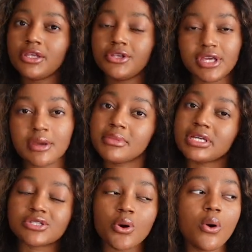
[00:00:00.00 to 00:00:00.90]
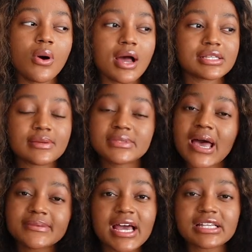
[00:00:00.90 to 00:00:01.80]
You get me? So
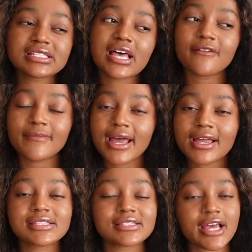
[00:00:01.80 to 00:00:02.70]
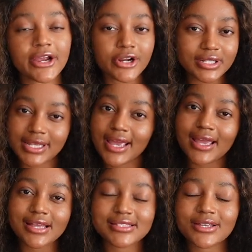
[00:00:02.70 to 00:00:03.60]
sometimes I just have my cycle
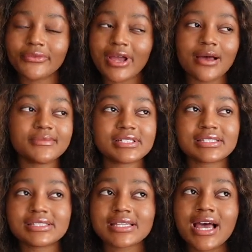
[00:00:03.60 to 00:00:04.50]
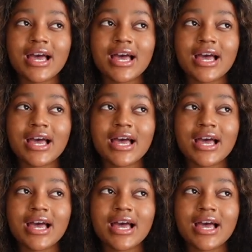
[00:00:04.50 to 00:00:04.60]
days where I'm just